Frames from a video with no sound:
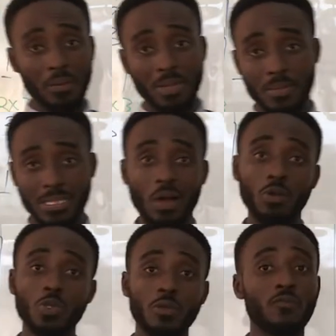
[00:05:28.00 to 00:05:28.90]
problems, that
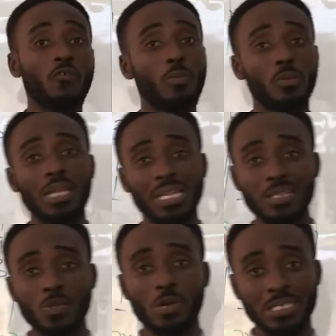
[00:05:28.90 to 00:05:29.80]
also informed me that
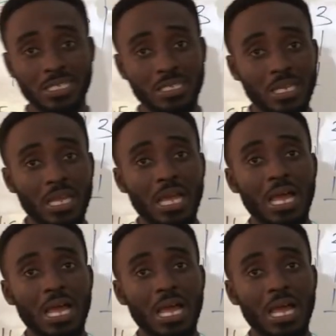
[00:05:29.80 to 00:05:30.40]
this question